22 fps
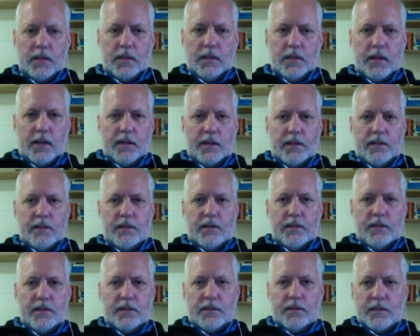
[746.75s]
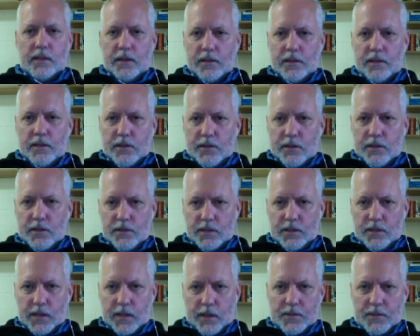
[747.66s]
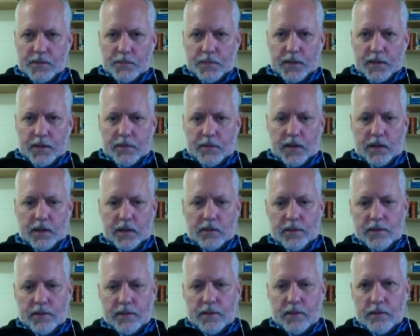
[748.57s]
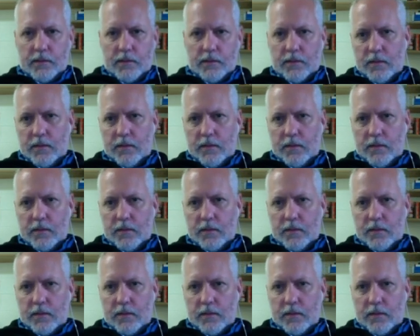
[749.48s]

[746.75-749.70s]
I could do this in two steps, but I'm not going to.